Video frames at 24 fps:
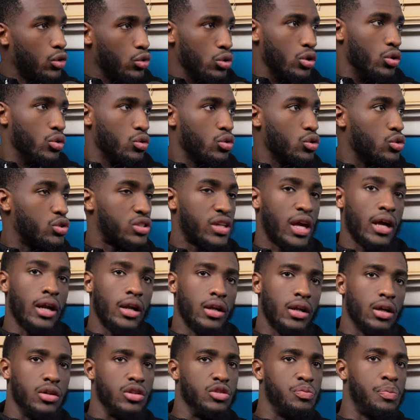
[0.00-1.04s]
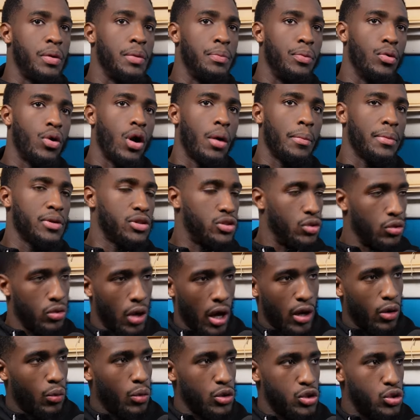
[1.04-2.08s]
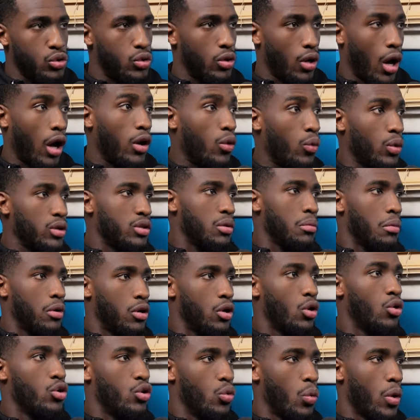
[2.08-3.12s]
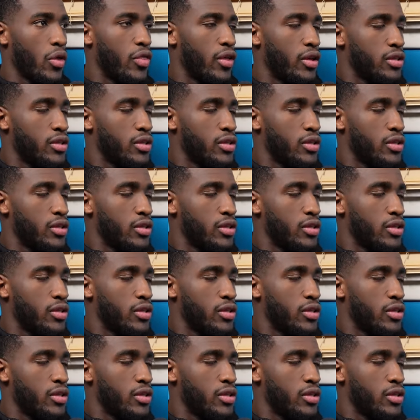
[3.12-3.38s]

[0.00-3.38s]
yo, yo, you scared of, yeah, there's people coming, so I don't want you to... I don't want them to know you're with